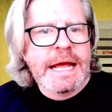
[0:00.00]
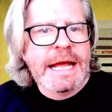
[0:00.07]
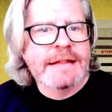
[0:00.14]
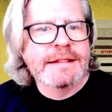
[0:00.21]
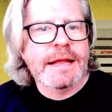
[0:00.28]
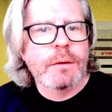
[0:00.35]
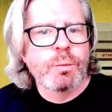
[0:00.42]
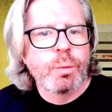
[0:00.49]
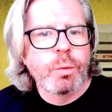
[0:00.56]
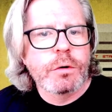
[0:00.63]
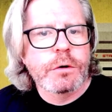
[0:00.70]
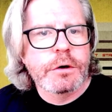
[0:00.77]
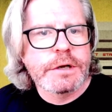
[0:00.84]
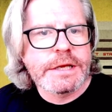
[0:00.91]
And that
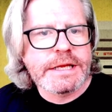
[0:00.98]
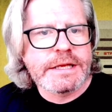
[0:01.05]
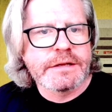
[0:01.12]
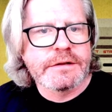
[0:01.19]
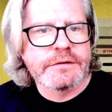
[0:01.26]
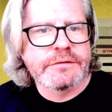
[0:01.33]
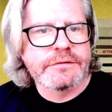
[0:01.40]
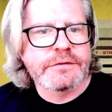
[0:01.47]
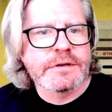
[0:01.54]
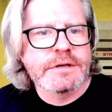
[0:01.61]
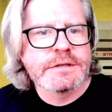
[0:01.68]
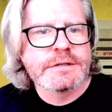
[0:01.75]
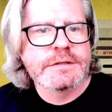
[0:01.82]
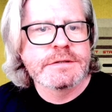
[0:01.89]
word is
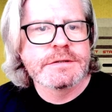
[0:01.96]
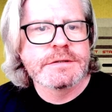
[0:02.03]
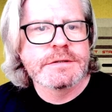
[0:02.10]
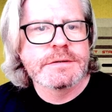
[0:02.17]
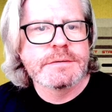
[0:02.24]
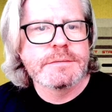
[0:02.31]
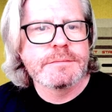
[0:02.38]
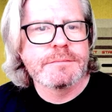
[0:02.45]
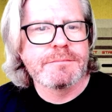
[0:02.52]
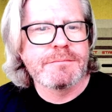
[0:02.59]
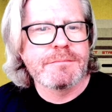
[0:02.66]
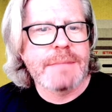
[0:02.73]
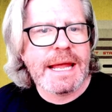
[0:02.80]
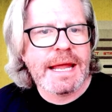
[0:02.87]

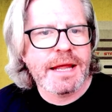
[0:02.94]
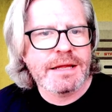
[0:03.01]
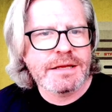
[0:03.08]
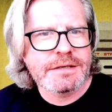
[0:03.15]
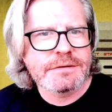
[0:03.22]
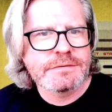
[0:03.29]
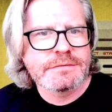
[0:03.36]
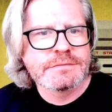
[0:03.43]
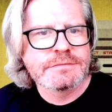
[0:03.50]
man